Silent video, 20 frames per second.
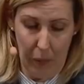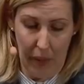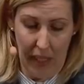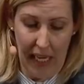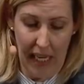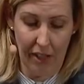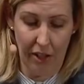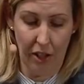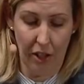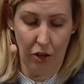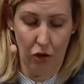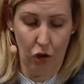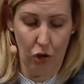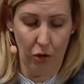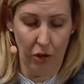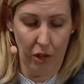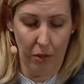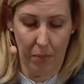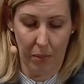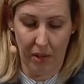We had no
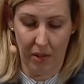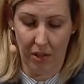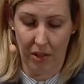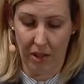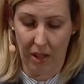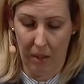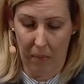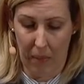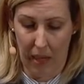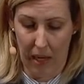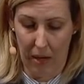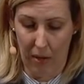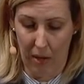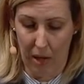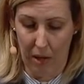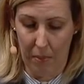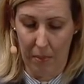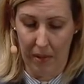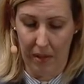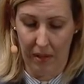choice but to
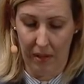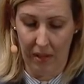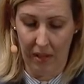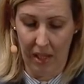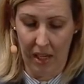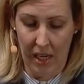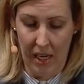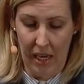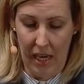somehow open.